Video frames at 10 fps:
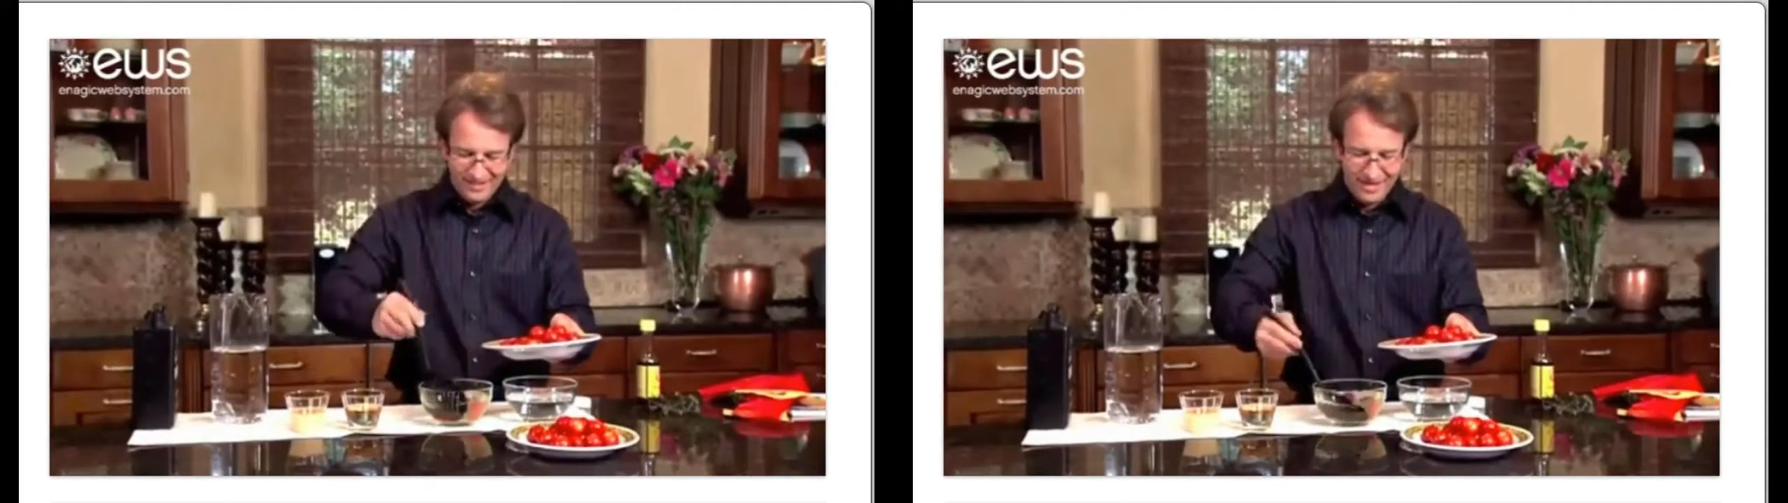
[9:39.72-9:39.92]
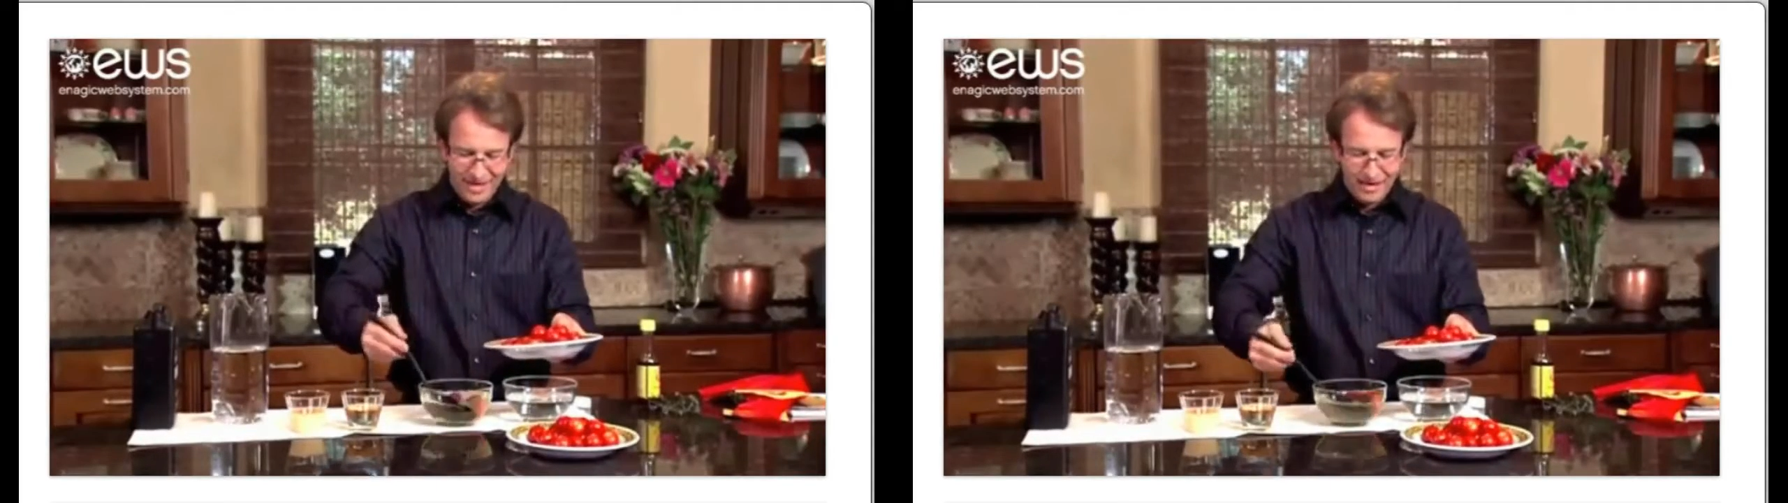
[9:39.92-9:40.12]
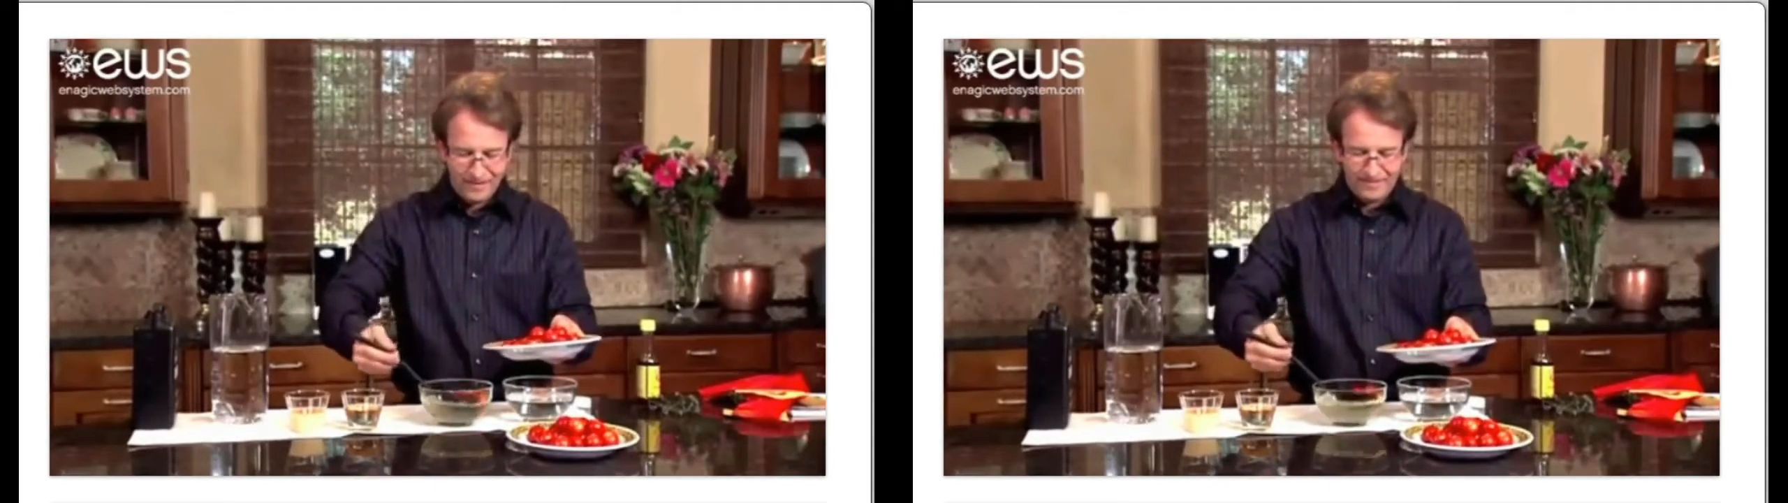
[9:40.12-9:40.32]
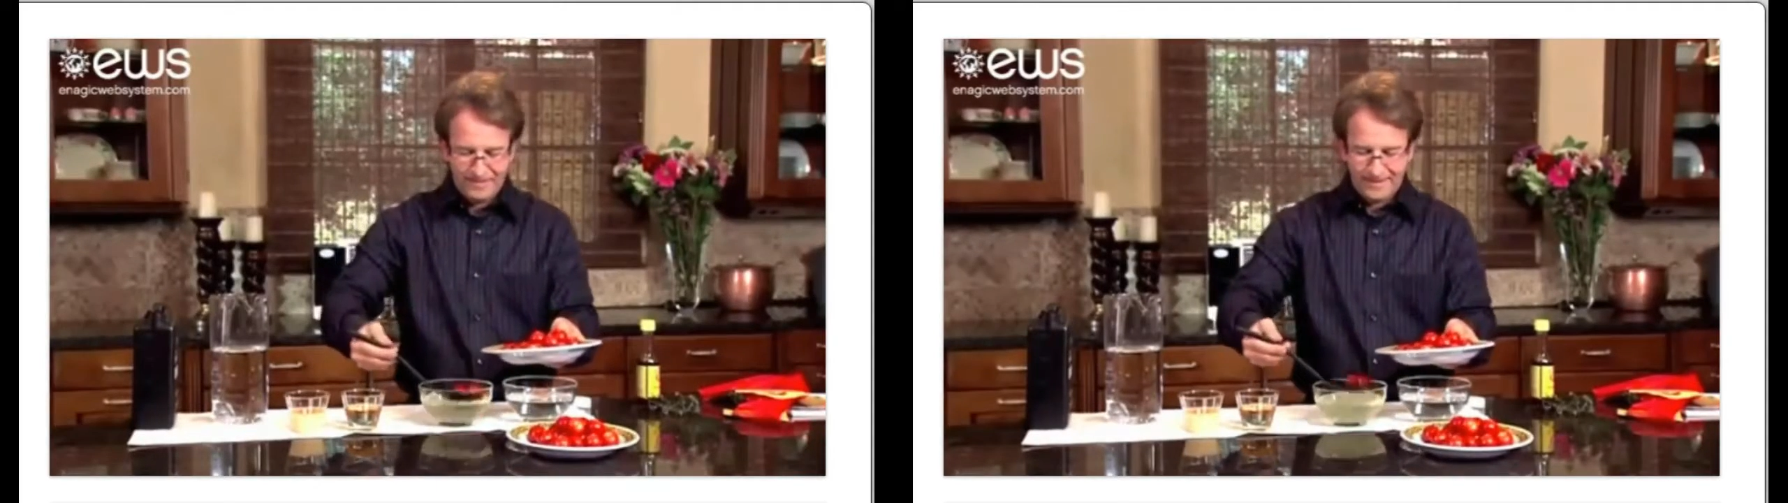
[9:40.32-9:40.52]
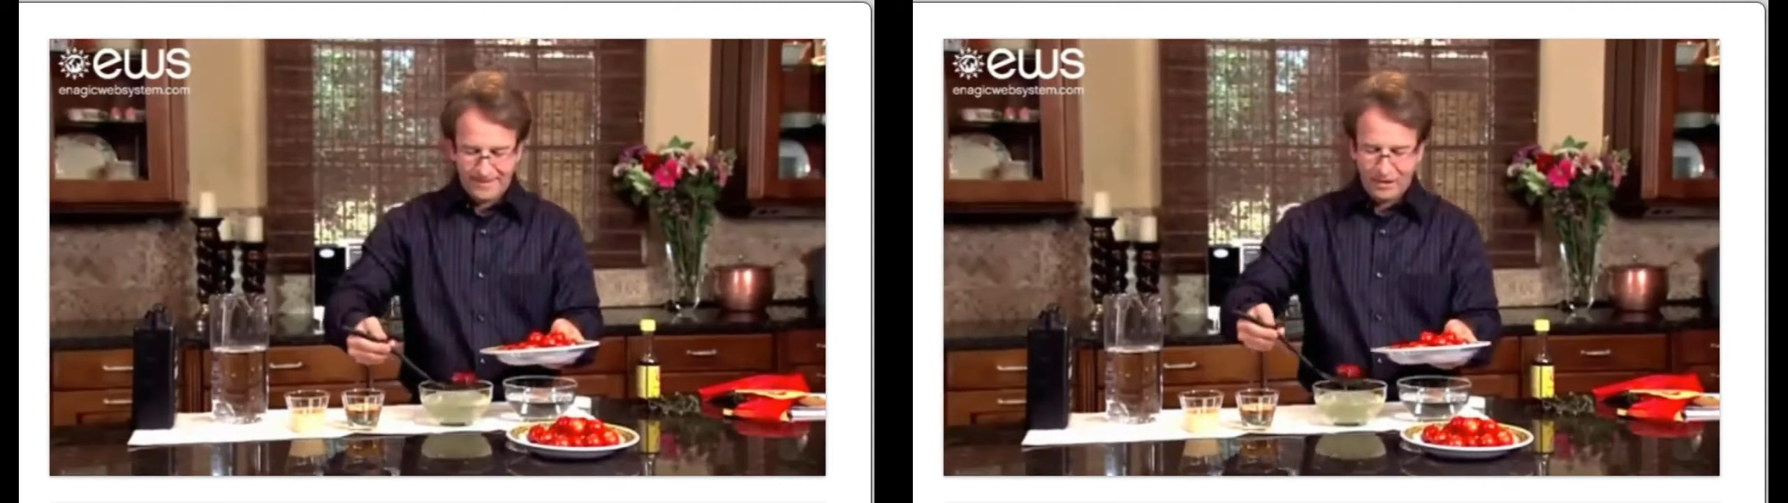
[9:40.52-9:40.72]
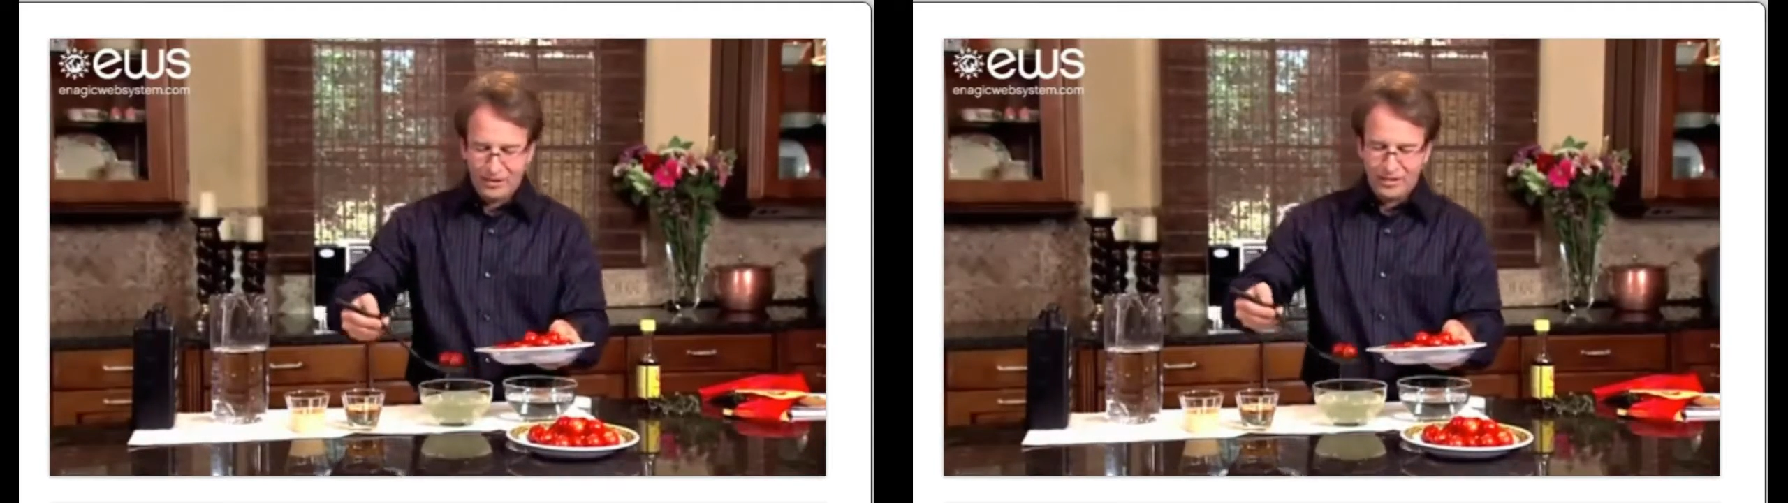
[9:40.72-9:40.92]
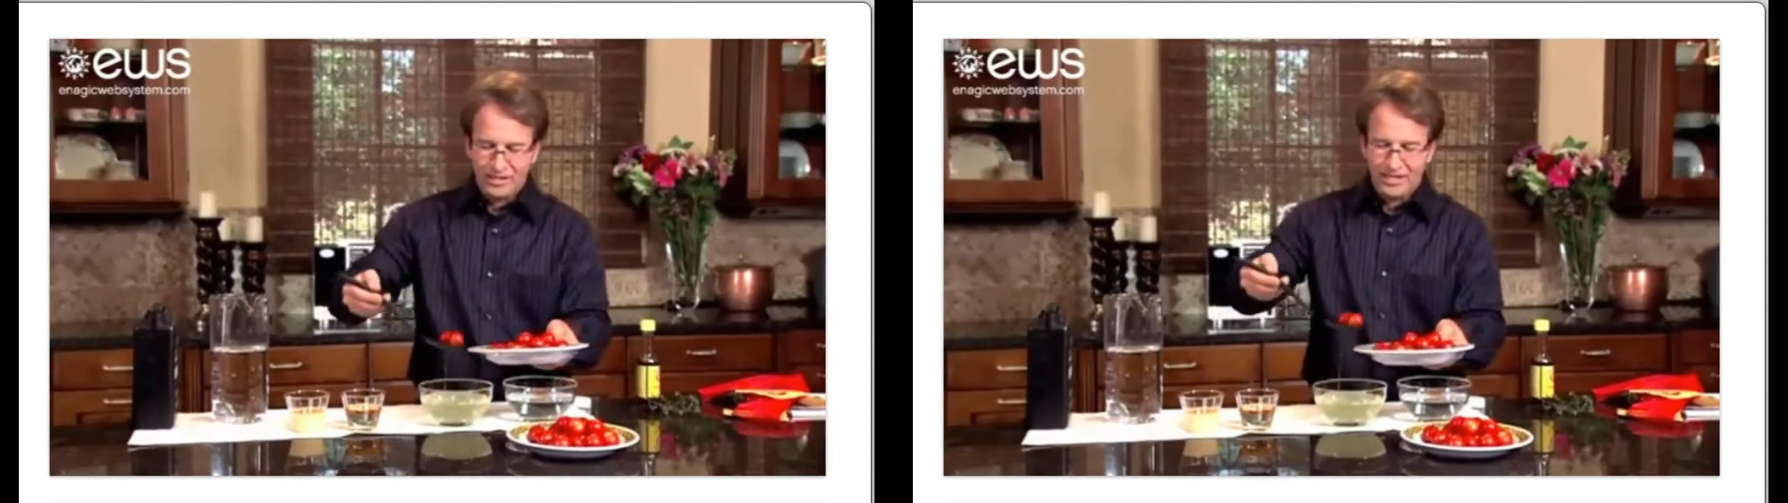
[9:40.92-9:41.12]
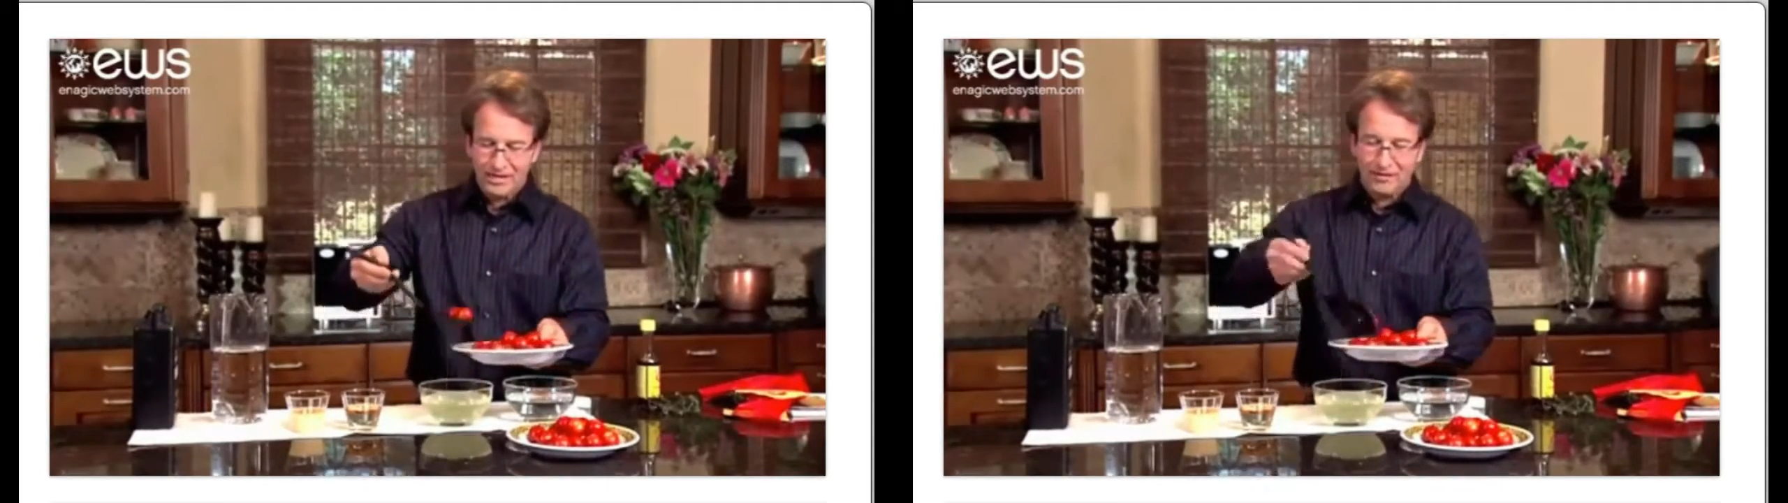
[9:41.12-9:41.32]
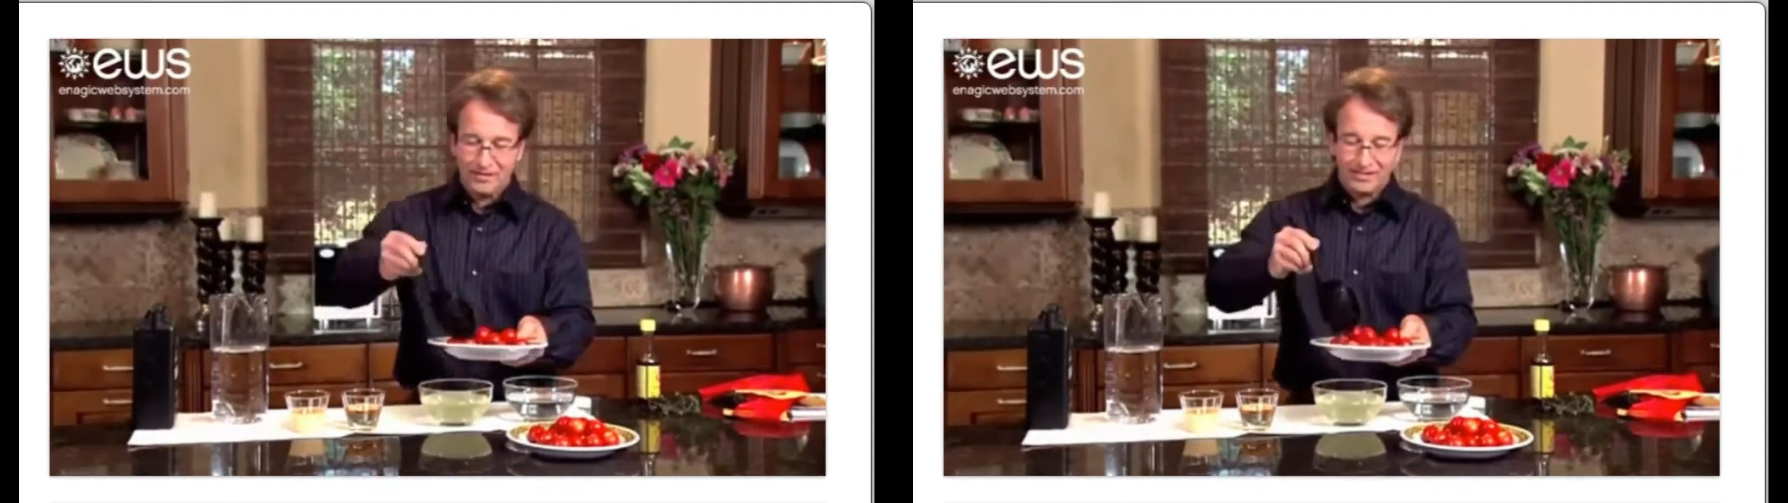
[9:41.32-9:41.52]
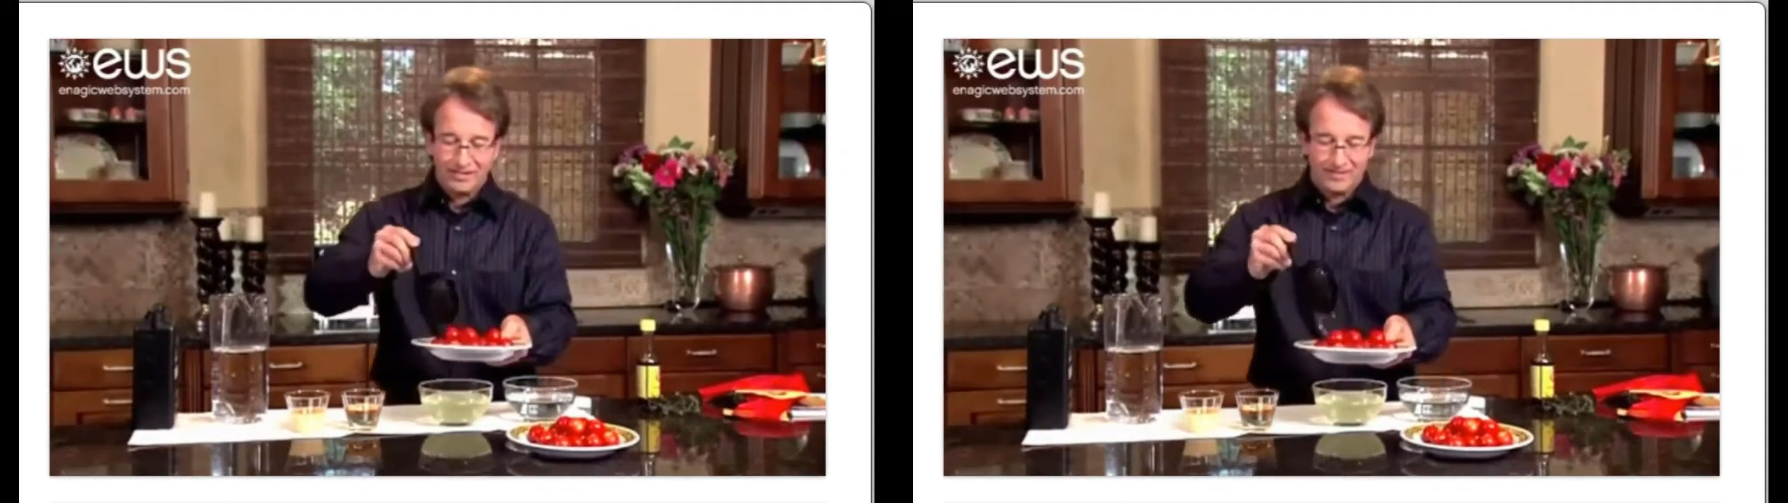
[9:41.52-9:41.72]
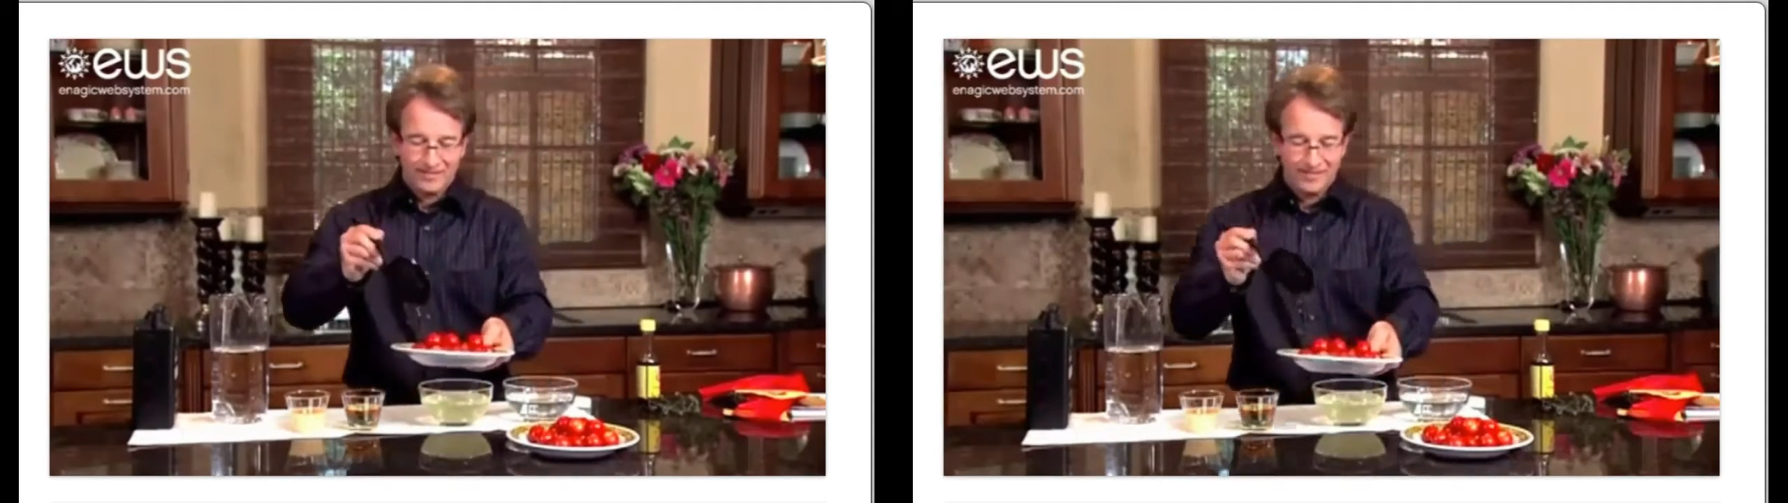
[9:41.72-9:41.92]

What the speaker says: Now, notice the difference.